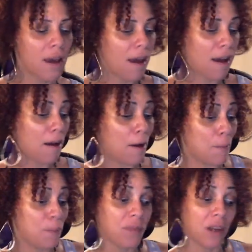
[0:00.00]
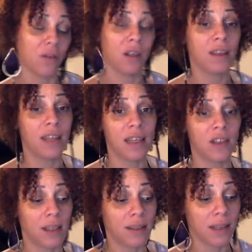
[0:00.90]
I want to thank
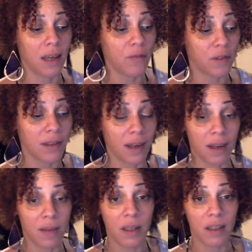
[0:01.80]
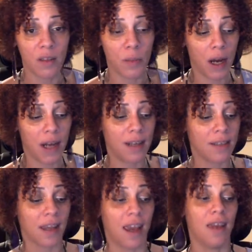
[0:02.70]
Jess again for sending me these
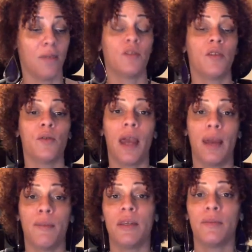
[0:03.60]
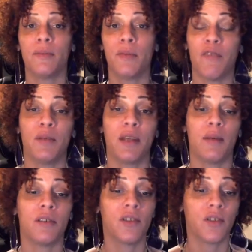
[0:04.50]
products. I am so happy to have been
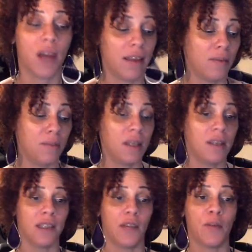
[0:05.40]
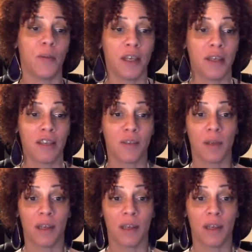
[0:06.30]
able to try them because everybody has been